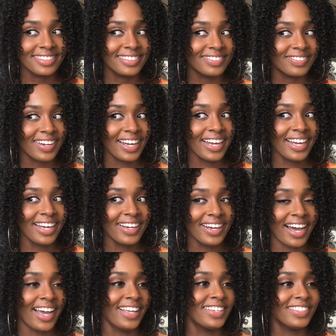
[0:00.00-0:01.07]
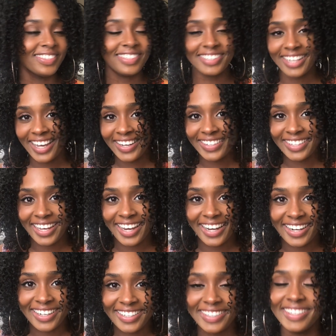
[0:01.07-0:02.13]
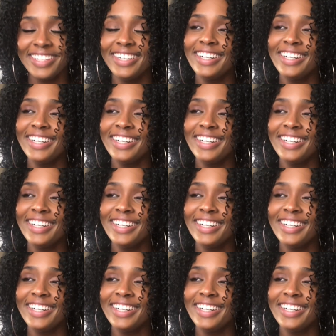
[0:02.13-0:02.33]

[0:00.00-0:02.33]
What? I use gel now.